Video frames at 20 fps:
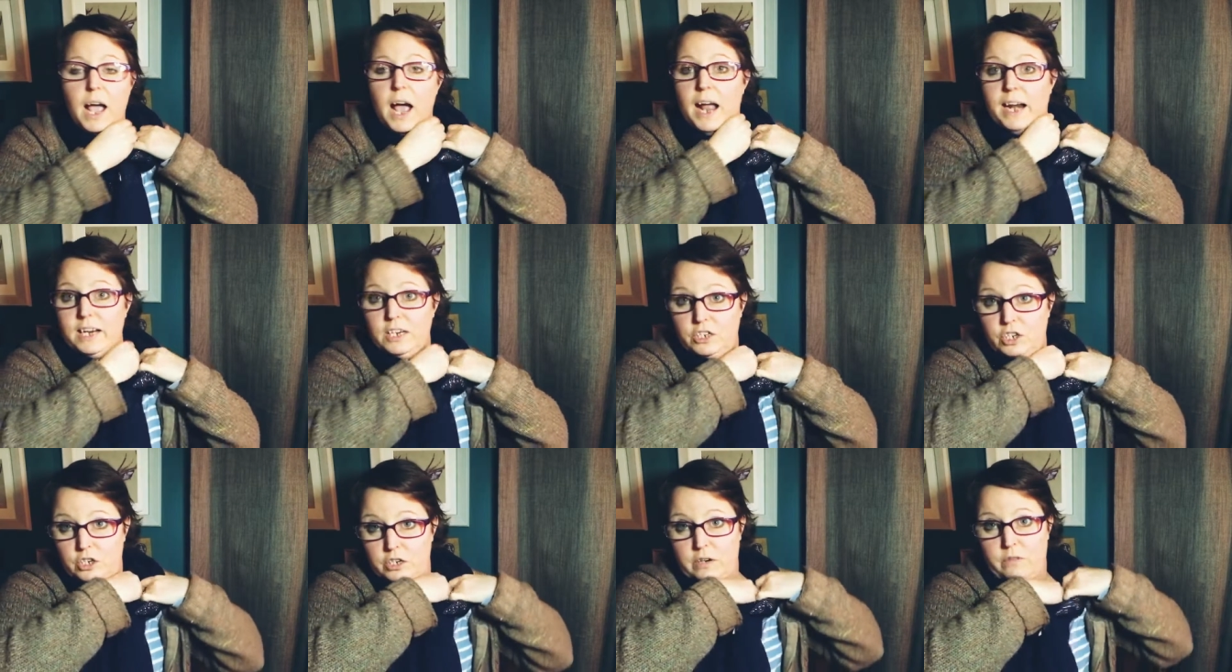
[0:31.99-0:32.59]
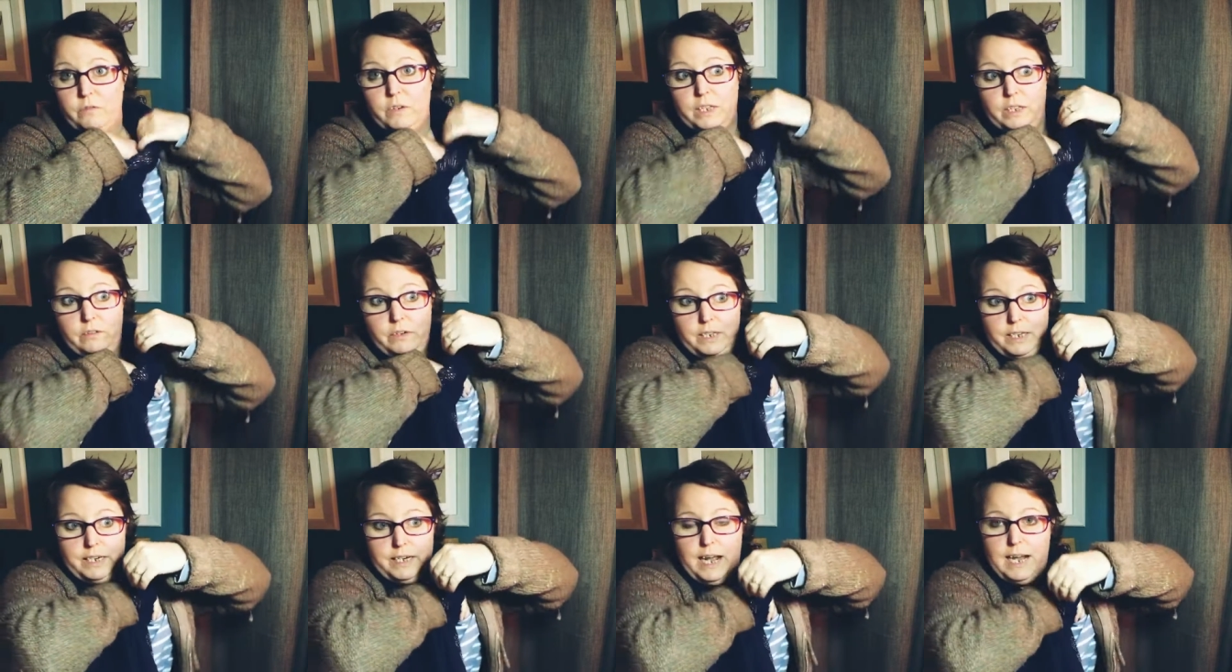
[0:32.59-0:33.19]
and it turned out really,
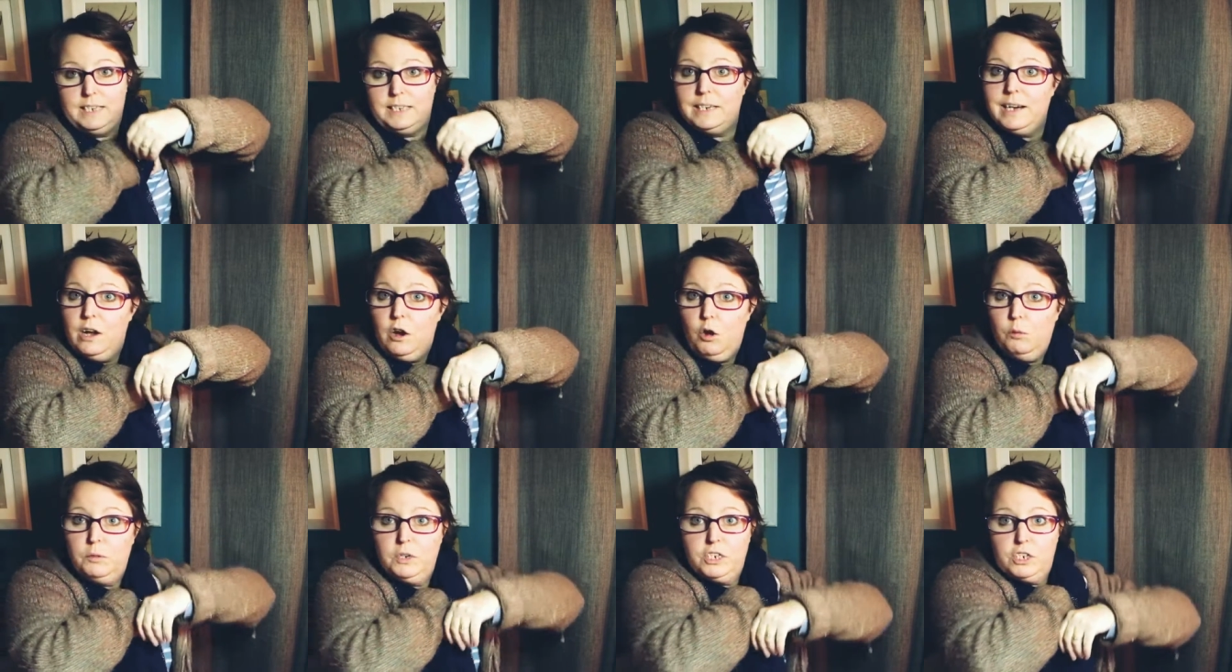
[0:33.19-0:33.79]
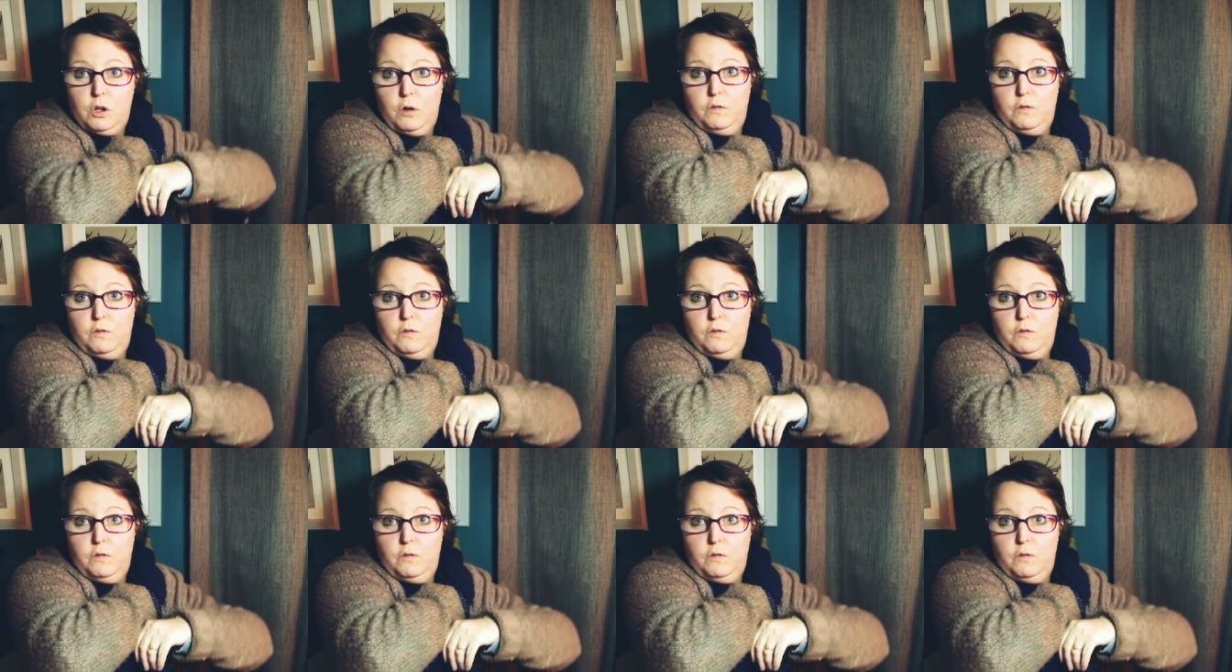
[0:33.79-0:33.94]
really nice and I hope you